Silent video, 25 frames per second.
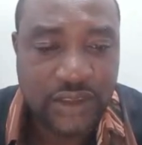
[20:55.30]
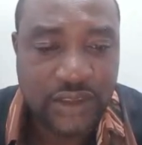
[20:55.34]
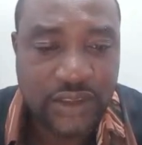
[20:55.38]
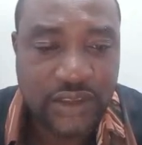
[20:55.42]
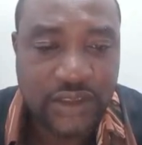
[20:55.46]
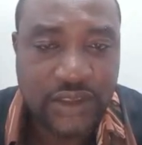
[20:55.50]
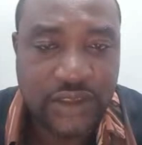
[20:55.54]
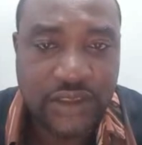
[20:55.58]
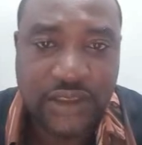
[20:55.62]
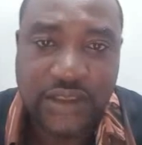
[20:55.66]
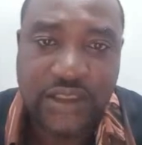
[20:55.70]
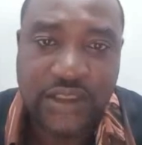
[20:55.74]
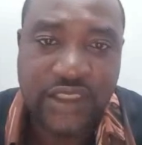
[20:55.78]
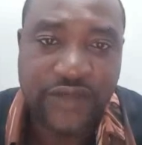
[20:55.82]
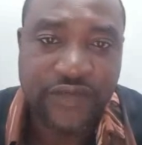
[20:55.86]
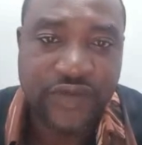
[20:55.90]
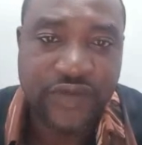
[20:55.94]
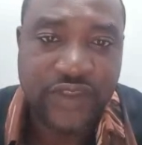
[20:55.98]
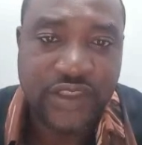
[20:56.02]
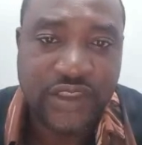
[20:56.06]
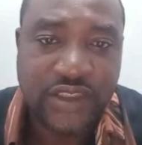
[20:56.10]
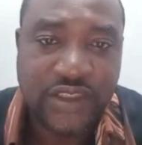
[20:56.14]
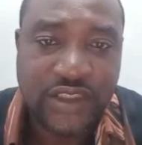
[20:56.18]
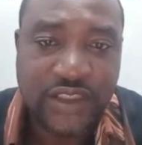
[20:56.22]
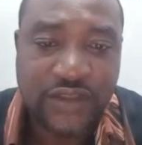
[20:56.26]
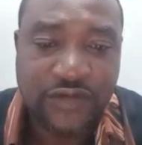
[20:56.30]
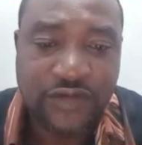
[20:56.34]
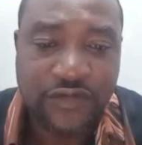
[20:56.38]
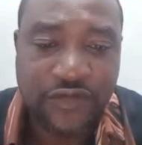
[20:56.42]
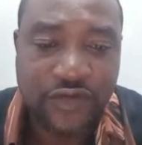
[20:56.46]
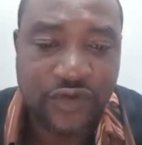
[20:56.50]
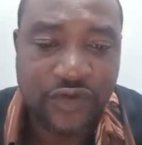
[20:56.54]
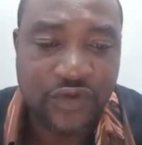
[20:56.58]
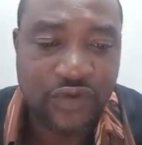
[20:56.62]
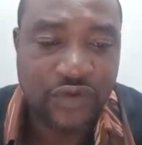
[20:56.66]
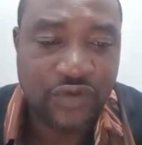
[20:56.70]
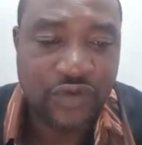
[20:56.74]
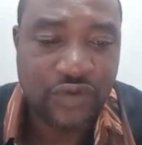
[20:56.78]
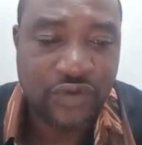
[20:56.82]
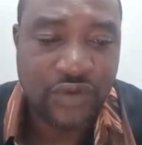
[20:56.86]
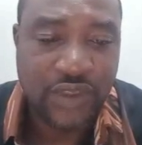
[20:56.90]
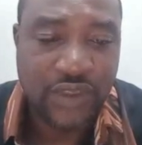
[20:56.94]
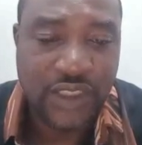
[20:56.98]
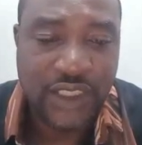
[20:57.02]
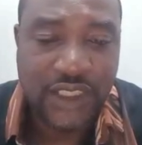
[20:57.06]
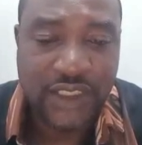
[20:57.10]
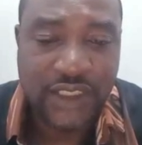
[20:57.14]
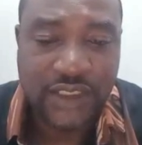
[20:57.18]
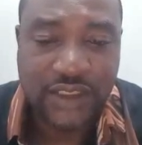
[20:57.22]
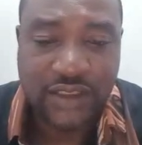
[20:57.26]
I think it's having the same view
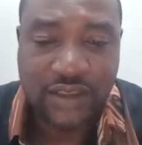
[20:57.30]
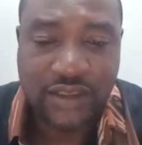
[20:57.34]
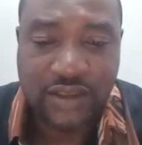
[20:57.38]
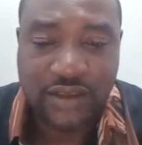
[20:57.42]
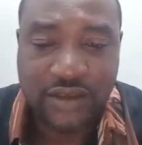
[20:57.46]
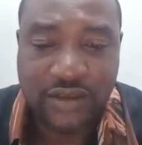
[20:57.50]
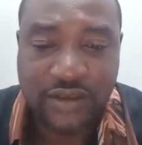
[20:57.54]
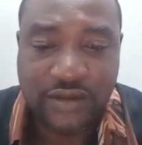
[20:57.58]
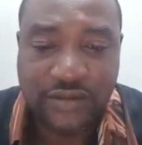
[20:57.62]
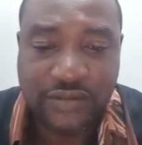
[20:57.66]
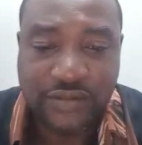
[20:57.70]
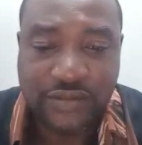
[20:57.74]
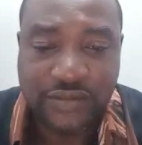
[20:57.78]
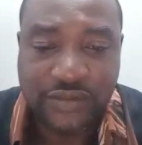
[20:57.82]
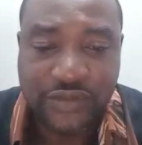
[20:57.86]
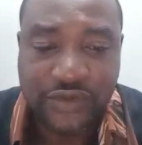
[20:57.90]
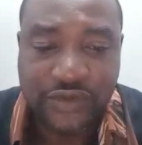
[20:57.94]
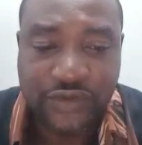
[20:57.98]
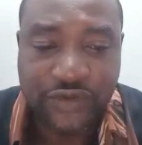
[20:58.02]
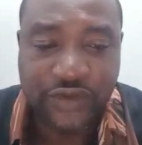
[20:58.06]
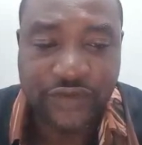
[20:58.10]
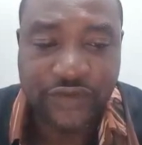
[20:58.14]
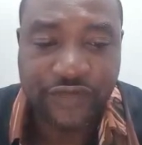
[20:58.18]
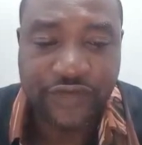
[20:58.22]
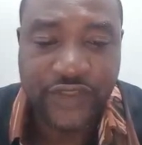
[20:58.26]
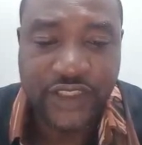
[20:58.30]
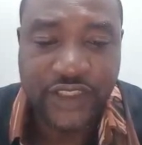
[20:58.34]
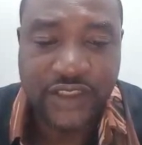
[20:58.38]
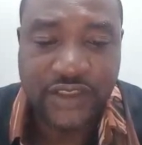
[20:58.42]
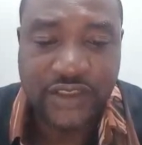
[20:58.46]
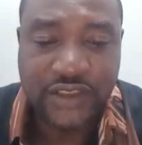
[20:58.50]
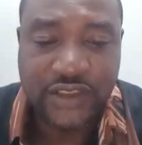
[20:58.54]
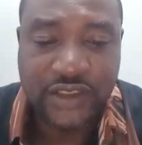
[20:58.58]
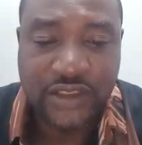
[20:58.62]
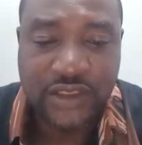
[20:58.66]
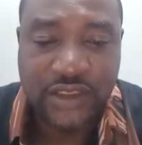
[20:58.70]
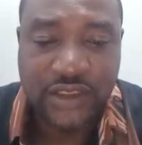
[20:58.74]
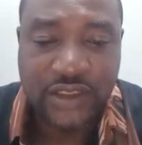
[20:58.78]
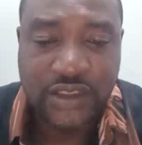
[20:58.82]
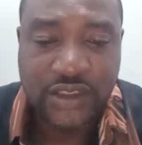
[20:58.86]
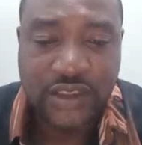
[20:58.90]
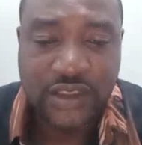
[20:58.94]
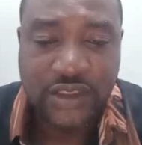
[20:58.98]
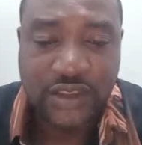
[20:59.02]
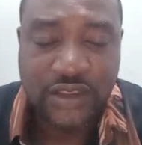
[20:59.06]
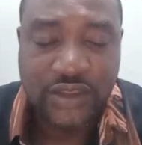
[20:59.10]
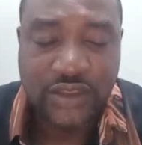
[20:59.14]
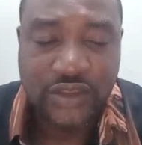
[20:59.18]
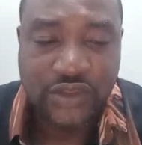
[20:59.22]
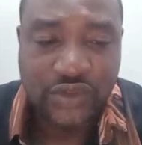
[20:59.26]
like Revit,
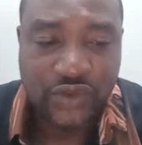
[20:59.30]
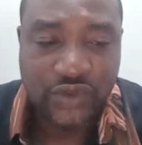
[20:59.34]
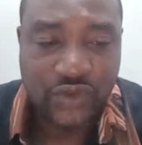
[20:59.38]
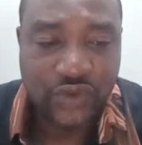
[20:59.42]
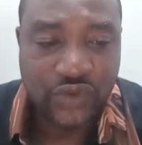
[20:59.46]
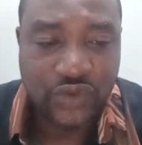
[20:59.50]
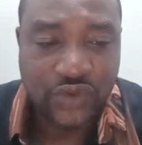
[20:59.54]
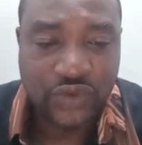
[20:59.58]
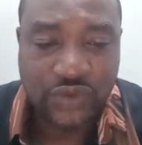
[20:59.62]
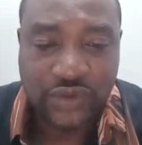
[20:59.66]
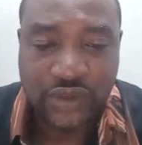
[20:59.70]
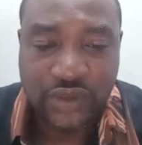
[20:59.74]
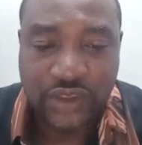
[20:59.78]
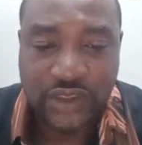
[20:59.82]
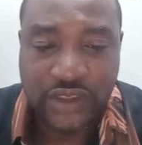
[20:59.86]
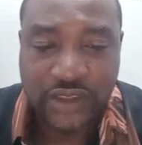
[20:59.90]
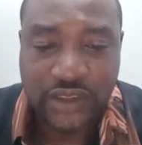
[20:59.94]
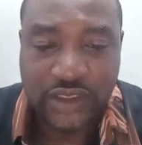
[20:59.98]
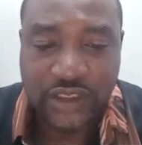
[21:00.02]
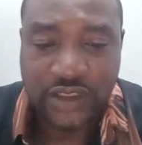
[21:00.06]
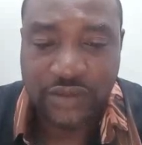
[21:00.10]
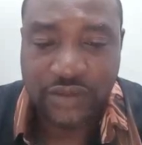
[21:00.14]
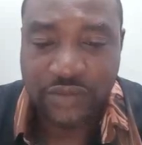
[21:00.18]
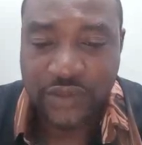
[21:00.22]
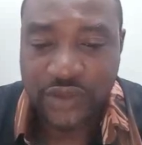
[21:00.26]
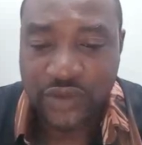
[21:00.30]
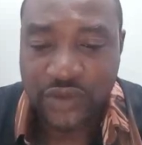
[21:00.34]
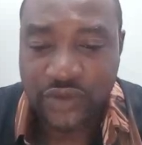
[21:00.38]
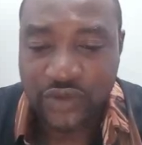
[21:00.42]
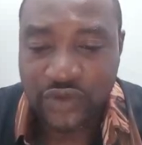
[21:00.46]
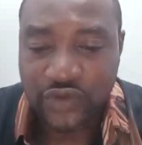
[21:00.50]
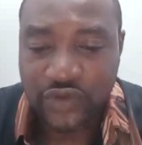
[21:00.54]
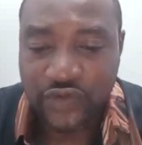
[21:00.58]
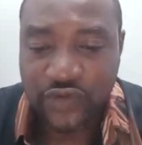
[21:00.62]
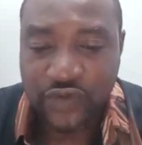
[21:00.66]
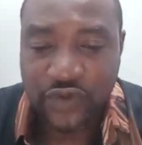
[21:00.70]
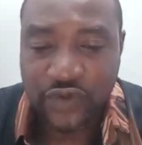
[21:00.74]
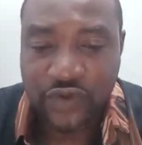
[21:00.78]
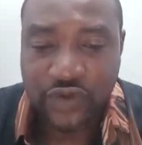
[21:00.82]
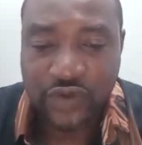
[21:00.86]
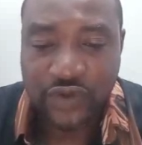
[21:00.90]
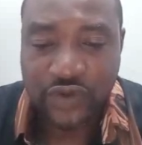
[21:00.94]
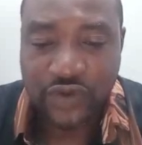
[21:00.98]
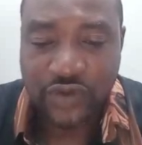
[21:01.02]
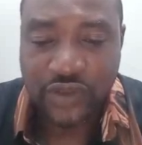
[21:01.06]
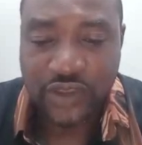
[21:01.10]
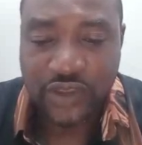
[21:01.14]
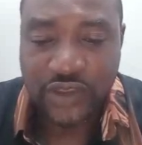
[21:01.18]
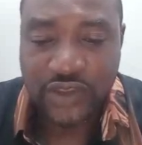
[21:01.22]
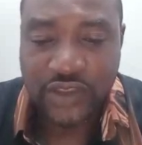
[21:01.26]
so it can be used for
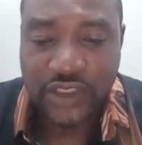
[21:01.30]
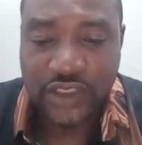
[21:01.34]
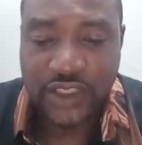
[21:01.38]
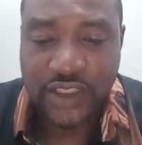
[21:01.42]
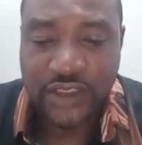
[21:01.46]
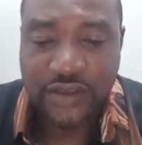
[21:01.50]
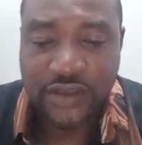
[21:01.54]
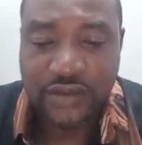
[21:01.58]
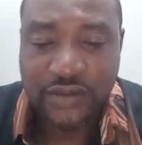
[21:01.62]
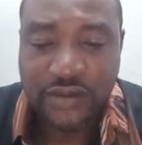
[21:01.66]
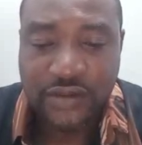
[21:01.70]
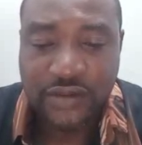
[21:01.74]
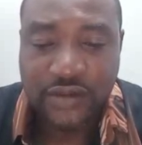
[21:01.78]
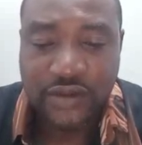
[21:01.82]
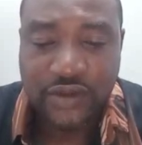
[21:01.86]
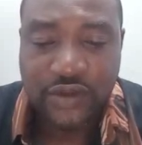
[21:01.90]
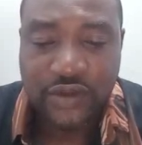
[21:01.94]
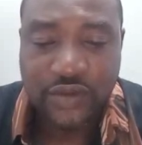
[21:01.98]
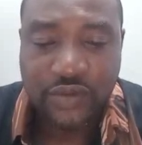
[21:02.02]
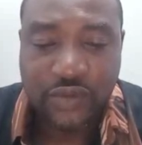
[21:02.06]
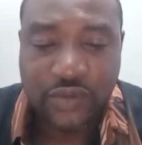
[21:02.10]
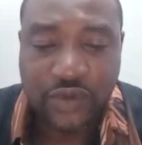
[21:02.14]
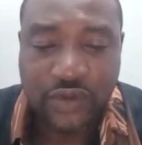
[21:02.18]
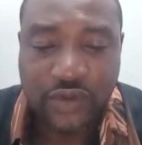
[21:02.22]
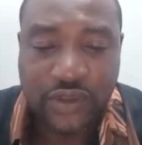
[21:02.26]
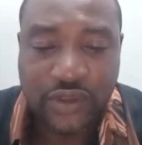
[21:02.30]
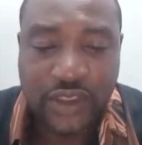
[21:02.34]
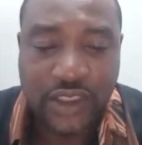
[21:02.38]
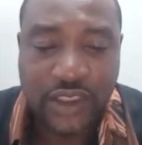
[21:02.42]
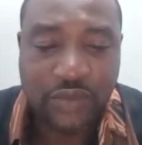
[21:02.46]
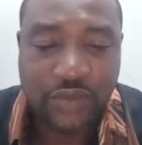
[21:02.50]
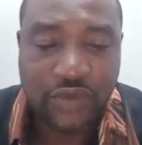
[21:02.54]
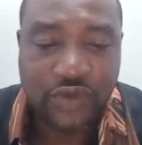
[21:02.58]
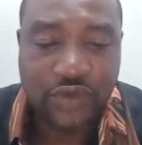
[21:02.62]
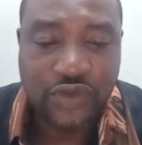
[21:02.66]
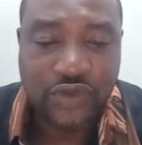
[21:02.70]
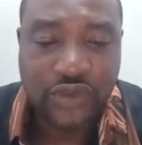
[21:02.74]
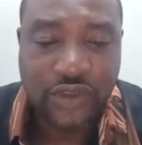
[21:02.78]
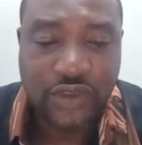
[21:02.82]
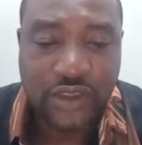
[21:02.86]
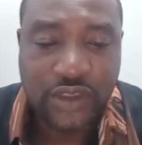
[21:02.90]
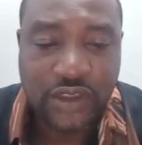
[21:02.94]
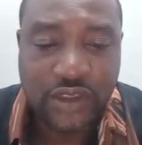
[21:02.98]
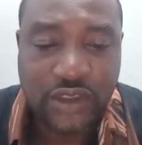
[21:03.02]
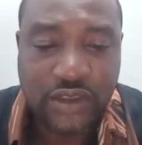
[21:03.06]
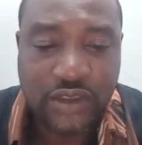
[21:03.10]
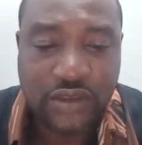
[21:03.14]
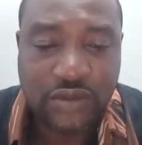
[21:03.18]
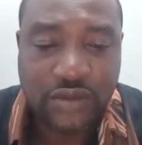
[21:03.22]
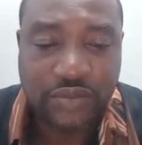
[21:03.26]
your design, but I
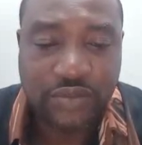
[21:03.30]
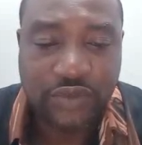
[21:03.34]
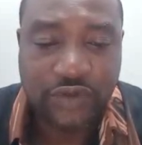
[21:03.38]
mostly